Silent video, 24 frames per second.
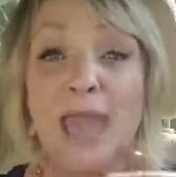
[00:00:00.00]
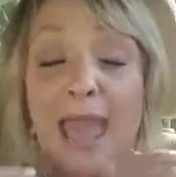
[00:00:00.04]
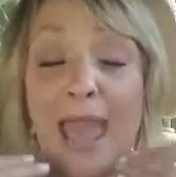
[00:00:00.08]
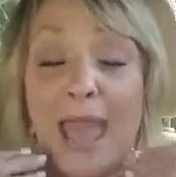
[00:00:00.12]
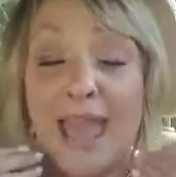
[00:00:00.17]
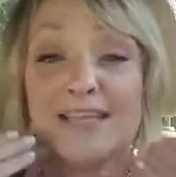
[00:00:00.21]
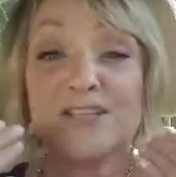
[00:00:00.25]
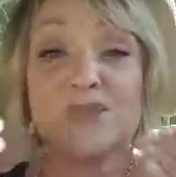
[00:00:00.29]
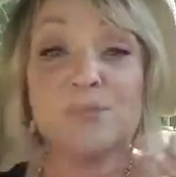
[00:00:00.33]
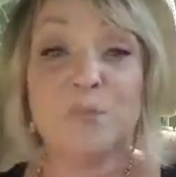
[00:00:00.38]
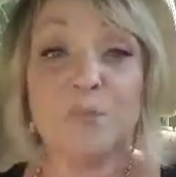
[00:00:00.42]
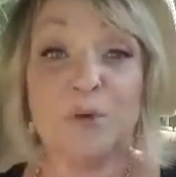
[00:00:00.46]

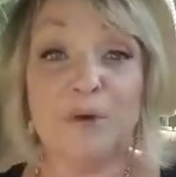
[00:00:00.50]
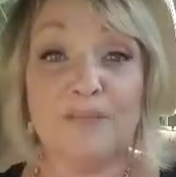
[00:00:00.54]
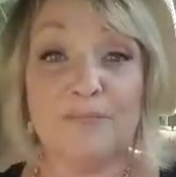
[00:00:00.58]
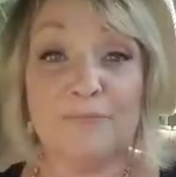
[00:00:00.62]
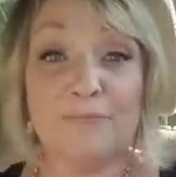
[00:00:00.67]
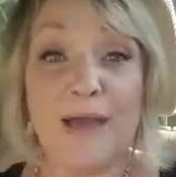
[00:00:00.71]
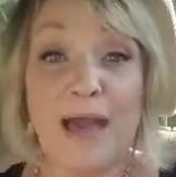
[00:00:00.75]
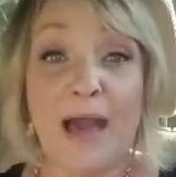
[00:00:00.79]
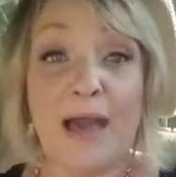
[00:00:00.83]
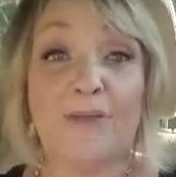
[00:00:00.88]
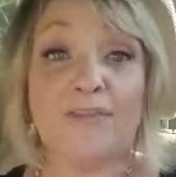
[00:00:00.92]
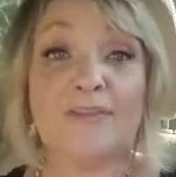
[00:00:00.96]
as word of
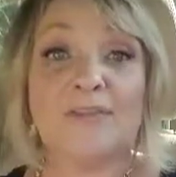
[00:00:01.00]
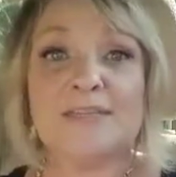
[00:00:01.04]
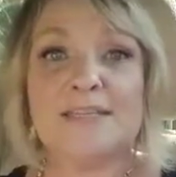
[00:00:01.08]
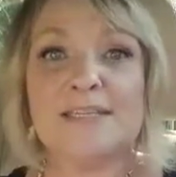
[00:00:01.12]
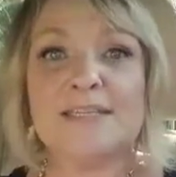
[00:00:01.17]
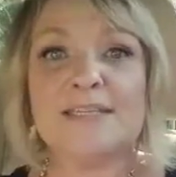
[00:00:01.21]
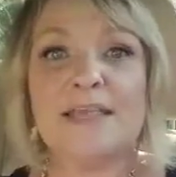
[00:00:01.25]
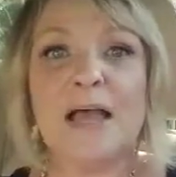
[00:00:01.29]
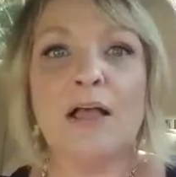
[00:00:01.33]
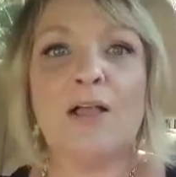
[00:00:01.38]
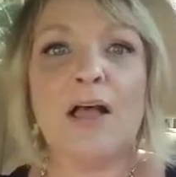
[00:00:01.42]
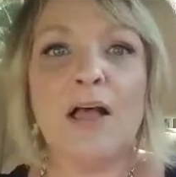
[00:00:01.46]
mouth, to
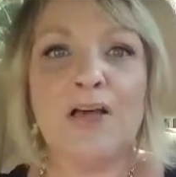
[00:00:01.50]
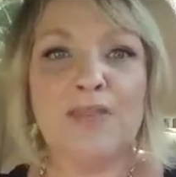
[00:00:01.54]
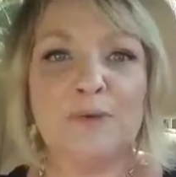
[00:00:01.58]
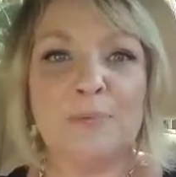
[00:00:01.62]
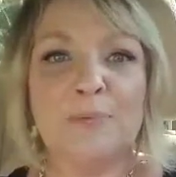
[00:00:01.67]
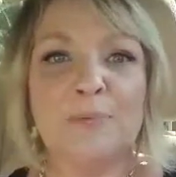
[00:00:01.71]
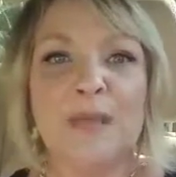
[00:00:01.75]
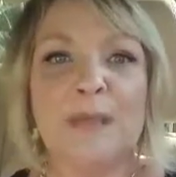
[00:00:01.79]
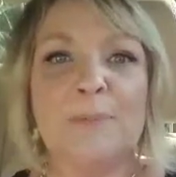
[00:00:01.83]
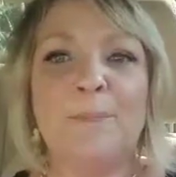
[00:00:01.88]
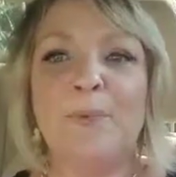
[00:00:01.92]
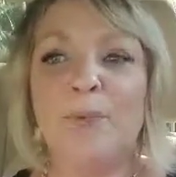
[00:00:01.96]
tell other
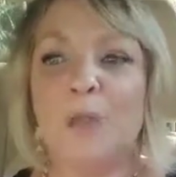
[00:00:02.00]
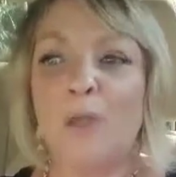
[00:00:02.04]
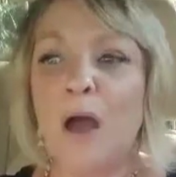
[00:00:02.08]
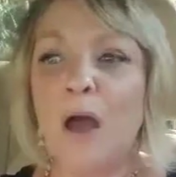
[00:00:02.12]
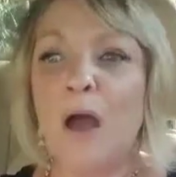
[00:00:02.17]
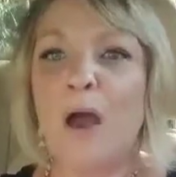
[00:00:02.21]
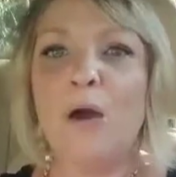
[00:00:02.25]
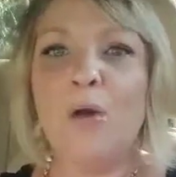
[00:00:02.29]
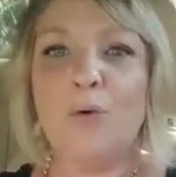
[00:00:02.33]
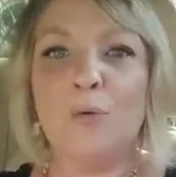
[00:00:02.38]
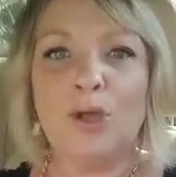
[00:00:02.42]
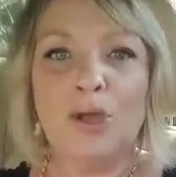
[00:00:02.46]
people,
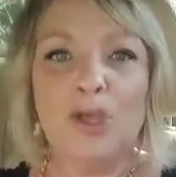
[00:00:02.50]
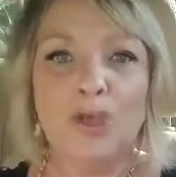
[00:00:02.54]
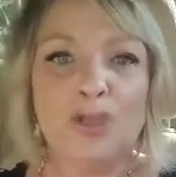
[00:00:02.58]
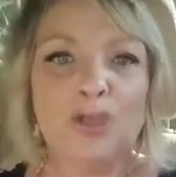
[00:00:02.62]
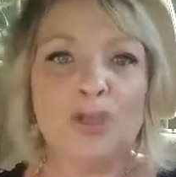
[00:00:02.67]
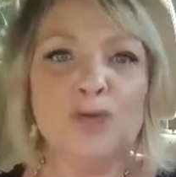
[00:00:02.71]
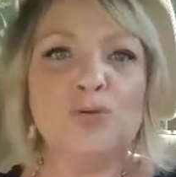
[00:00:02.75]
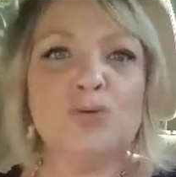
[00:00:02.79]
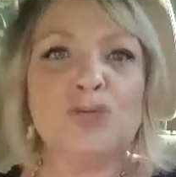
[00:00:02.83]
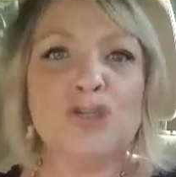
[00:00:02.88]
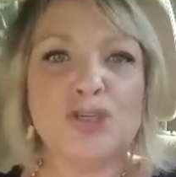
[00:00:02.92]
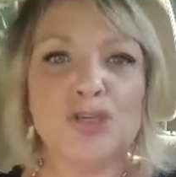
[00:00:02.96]
oh,
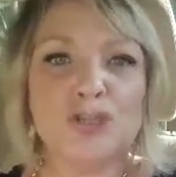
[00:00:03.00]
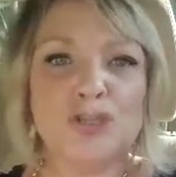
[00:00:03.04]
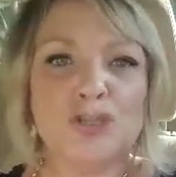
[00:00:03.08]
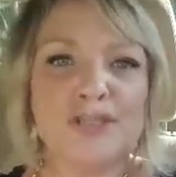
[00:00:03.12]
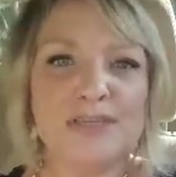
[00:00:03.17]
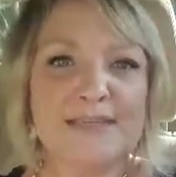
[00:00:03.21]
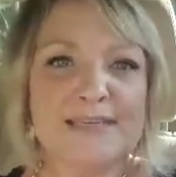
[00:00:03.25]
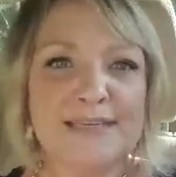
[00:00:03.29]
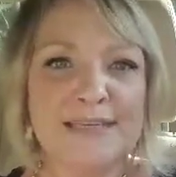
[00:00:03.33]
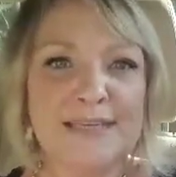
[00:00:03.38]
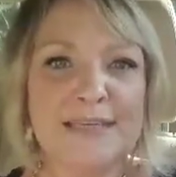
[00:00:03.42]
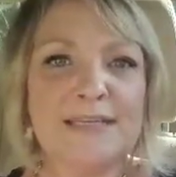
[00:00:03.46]
you should
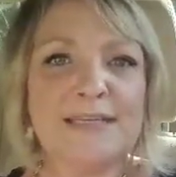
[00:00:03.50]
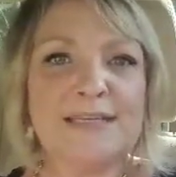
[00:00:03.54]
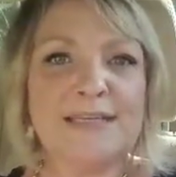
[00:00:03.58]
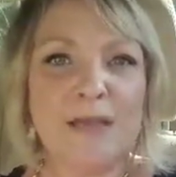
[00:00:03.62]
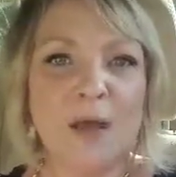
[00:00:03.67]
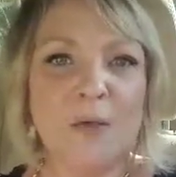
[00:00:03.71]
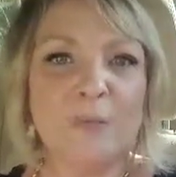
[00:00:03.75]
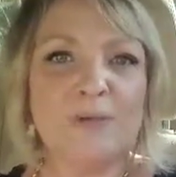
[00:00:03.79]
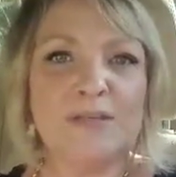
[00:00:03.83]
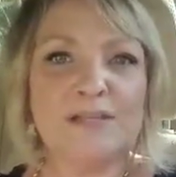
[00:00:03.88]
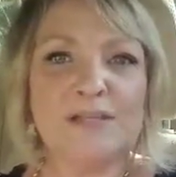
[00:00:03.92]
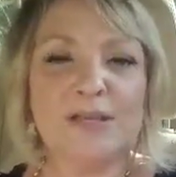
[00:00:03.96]
see
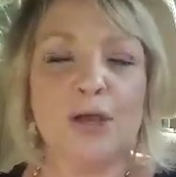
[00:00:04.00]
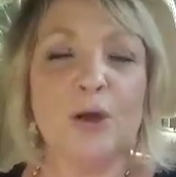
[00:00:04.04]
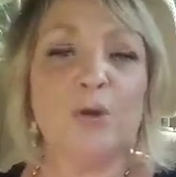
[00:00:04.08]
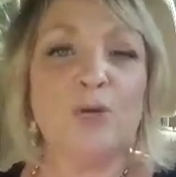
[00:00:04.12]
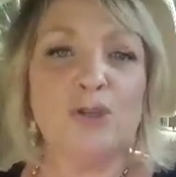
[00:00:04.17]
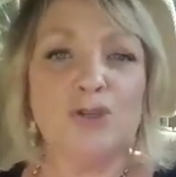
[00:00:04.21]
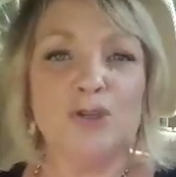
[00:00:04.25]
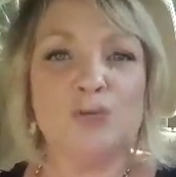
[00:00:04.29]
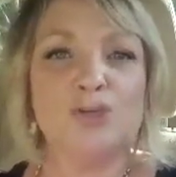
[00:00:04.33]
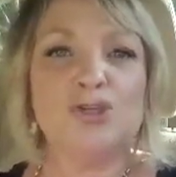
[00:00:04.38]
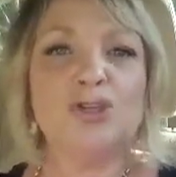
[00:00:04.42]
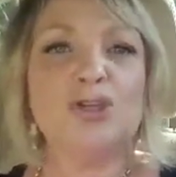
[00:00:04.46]
so-and-so,
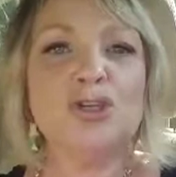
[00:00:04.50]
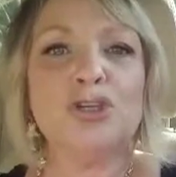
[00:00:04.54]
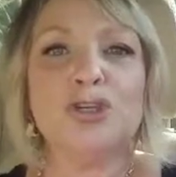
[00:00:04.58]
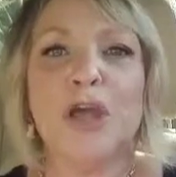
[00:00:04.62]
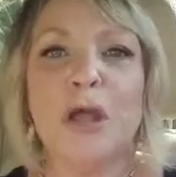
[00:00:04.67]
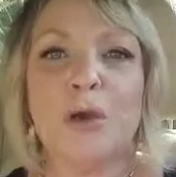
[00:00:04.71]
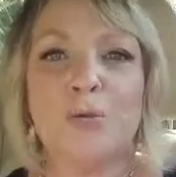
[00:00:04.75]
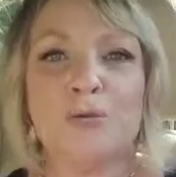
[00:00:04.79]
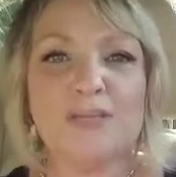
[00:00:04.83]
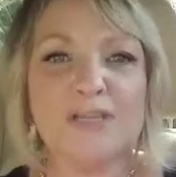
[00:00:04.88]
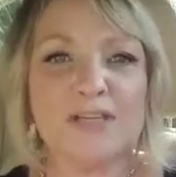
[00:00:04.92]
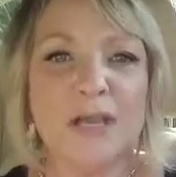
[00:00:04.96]
you should
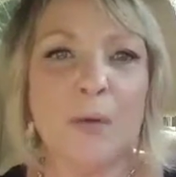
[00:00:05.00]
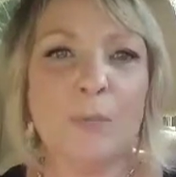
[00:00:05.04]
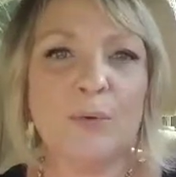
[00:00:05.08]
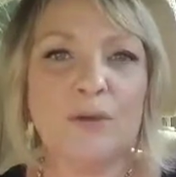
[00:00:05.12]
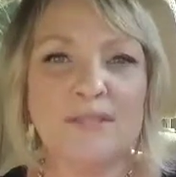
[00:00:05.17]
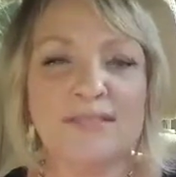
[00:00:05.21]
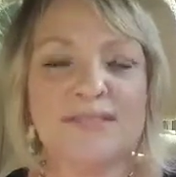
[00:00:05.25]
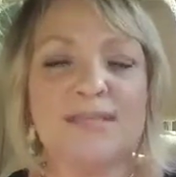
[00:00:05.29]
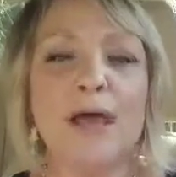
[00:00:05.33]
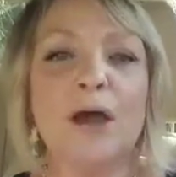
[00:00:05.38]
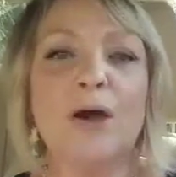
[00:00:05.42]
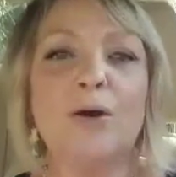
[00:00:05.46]
know
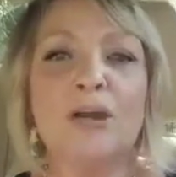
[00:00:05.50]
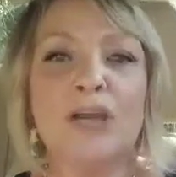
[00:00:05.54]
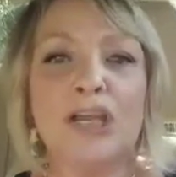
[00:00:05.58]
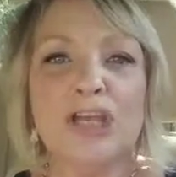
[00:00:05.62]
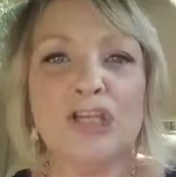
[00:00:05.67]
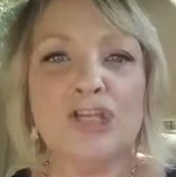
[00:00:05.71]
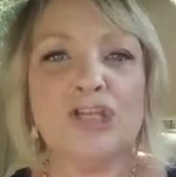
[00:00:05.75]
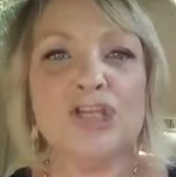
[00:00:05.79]
so-and-so.